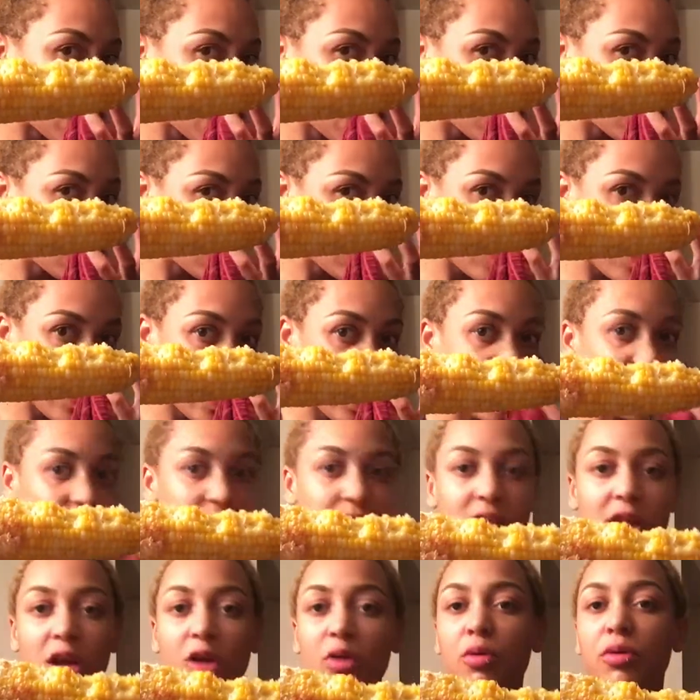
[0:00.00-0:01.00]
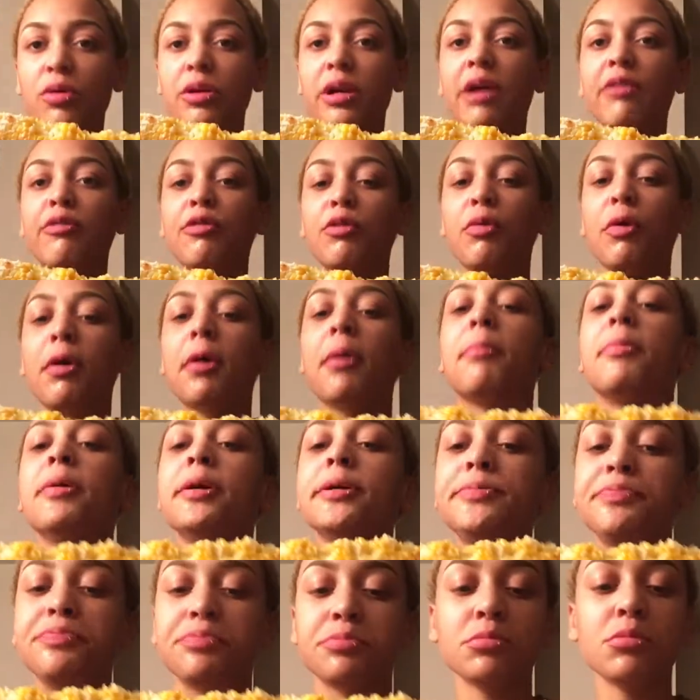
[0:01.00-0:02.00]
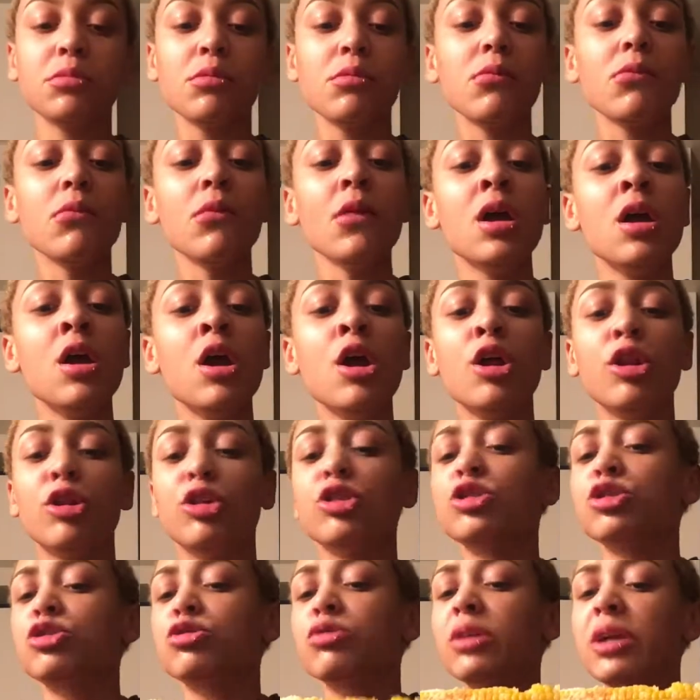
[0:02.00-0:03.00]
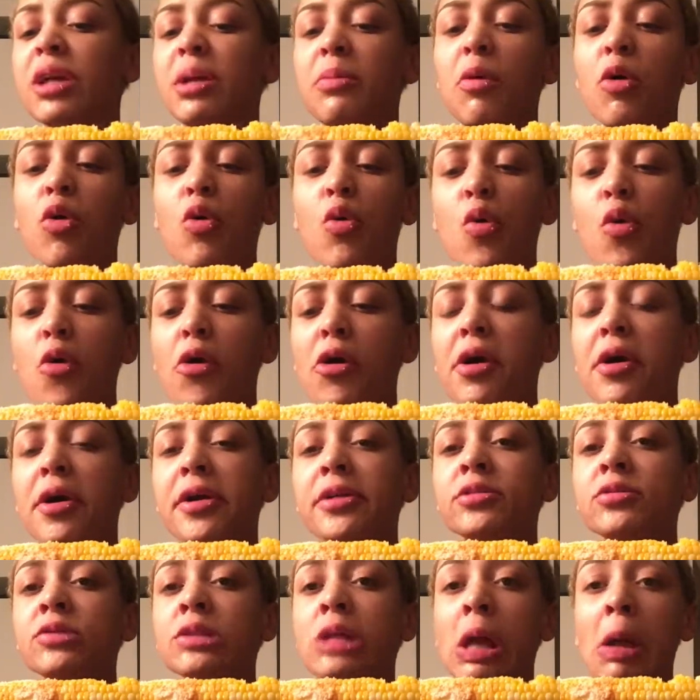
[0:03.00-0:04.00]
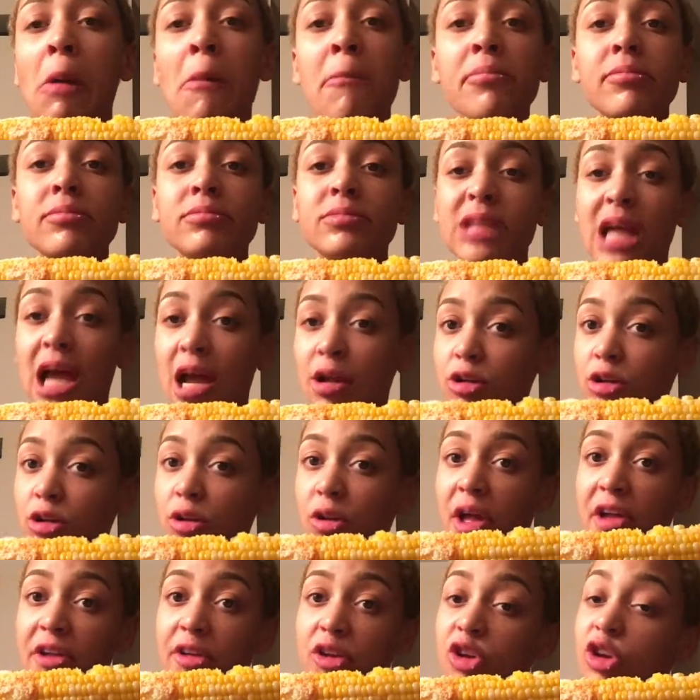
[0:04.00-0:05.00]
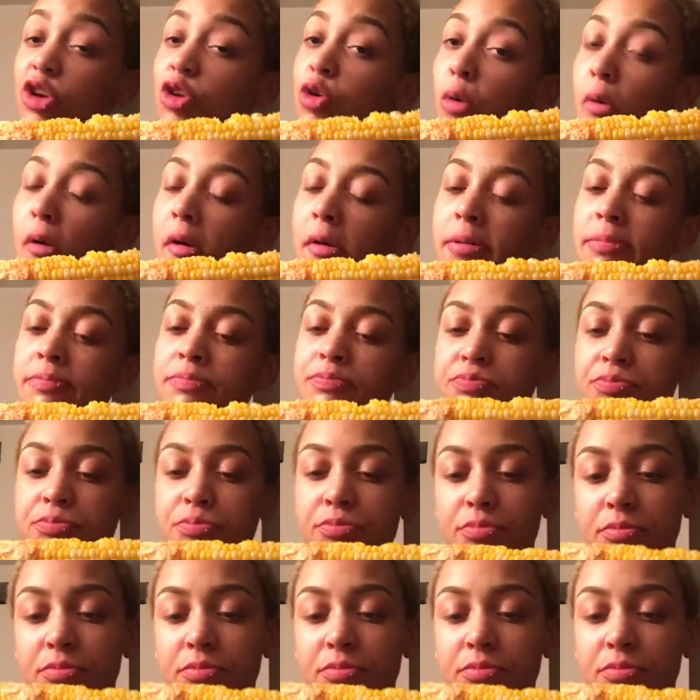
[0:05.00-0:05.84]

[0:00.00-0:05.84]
I just got corn everywhere, but there's cream of corn. How do you like your corn?